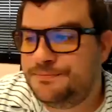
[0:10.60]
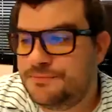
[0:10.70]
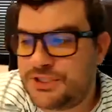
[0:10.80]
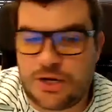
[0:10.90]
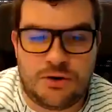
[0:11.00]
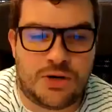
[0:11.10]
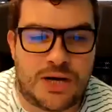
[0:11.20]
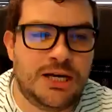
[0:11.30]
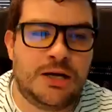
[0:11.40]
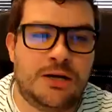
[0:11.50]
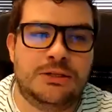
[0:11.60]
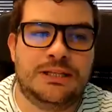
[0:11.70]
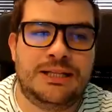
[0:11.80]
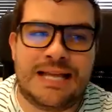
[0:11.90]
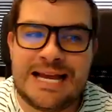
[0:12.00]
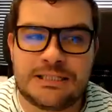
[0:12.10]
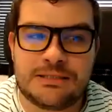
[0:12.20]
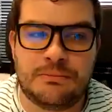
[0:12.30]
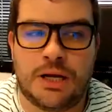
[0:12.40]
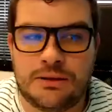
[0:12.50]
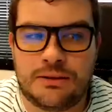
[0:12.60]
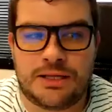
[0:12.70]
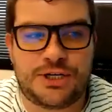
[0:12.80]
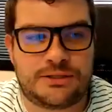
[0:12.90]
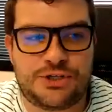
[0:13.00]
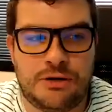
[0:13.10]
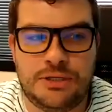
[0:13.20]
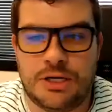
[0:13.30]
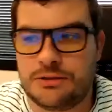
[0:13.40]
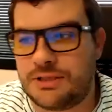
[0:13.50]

So I know last month, I checked the show notes.